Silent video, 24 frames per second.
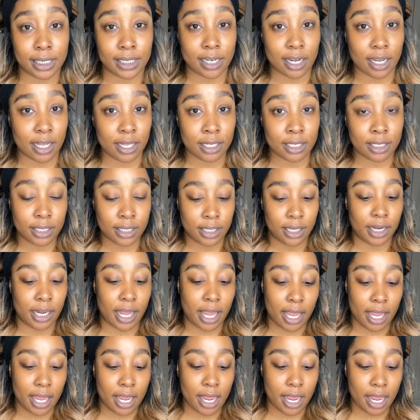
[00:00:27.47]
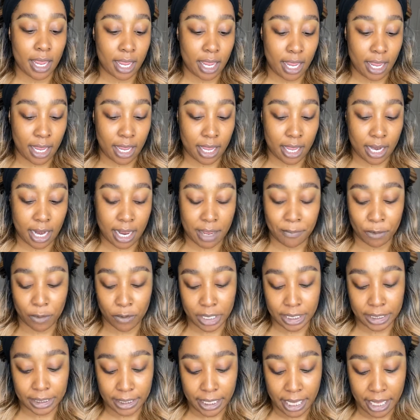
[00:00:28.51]
done today, and I'm going
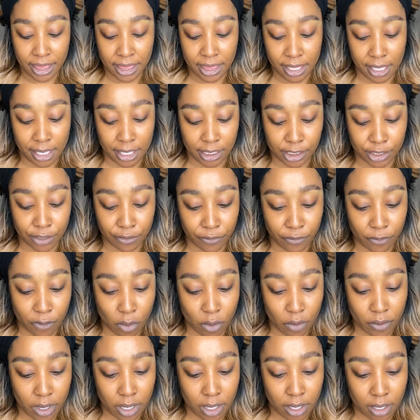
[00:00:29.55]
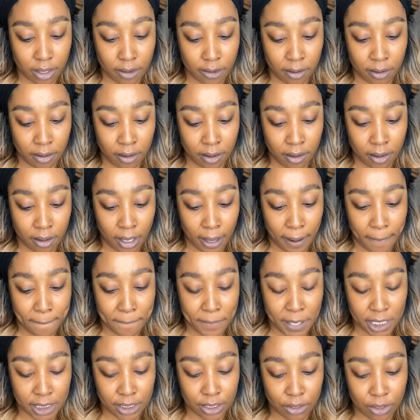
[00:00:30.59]
to take the Sephora
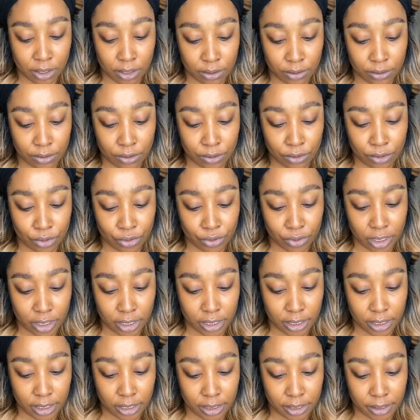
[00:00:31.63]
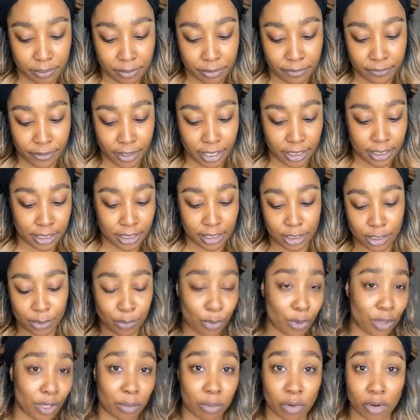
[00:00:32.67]
Face Ultra Perfecting
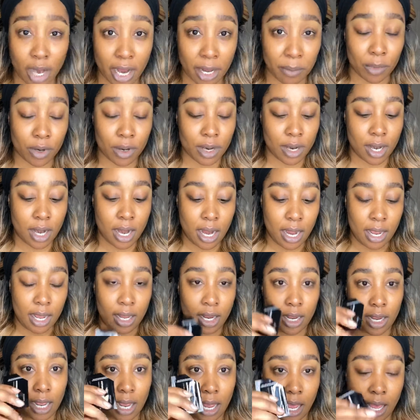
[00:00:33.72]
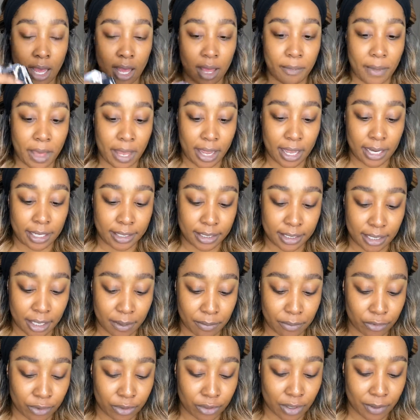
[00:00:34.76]
Smoothing Primer. I got a
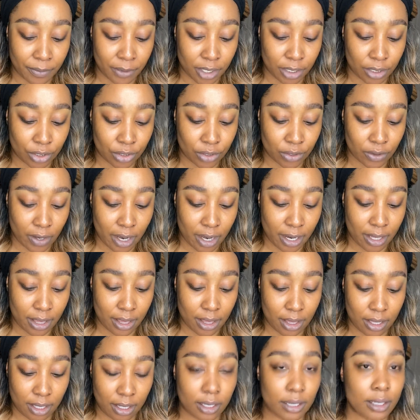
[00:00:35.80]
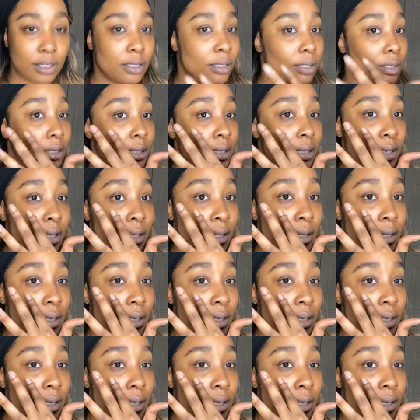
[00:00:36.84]
sample, so I'm going to try this.